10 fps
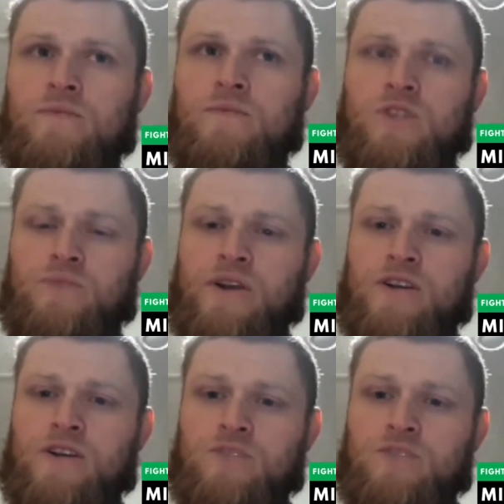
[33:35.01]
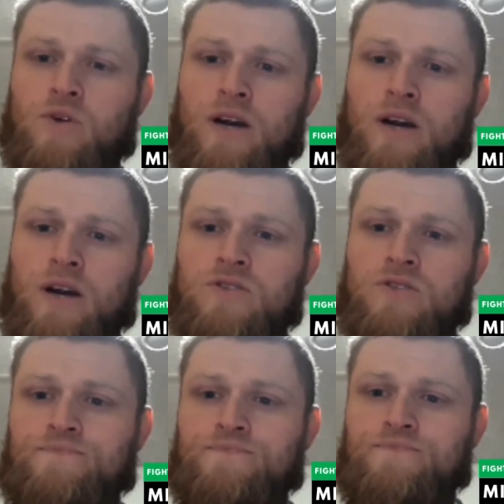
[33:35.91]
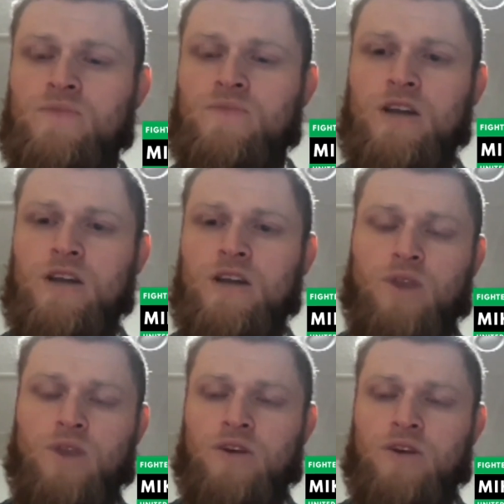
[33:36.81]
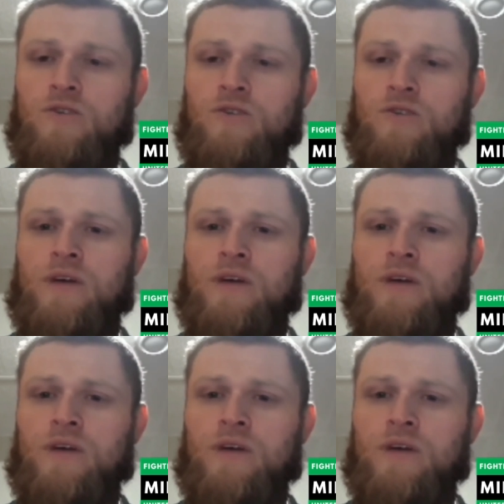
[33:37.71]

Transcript: Superior Smokehouse and Barbecue.